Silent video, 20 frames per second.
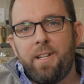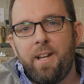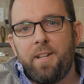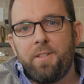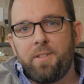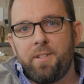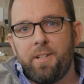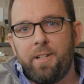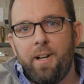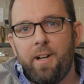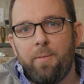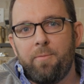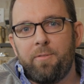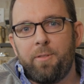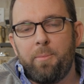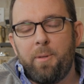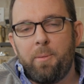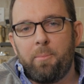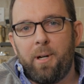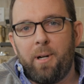tends to come
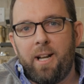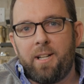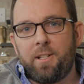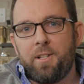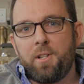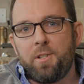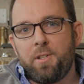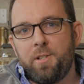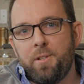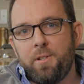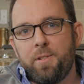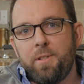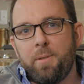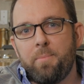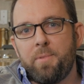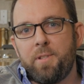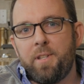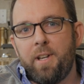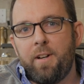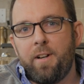from the practitioners
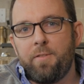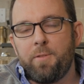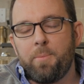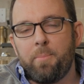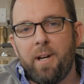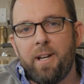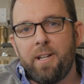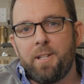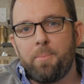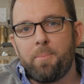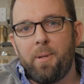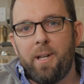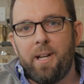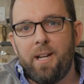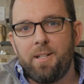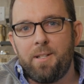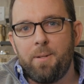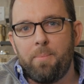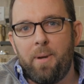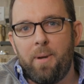themselves by
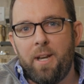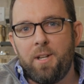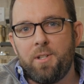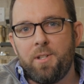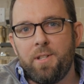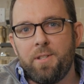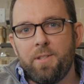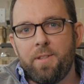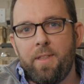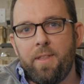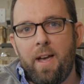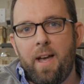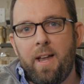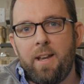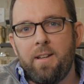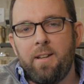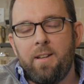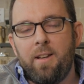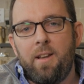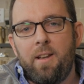explaining to patients
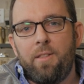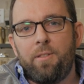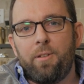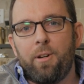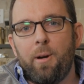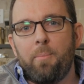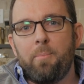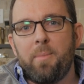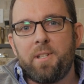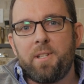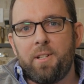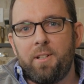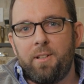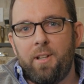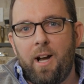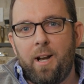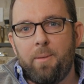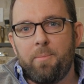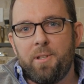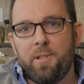that there are
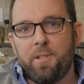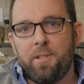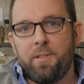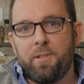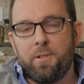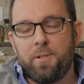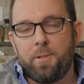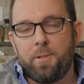misalignments in their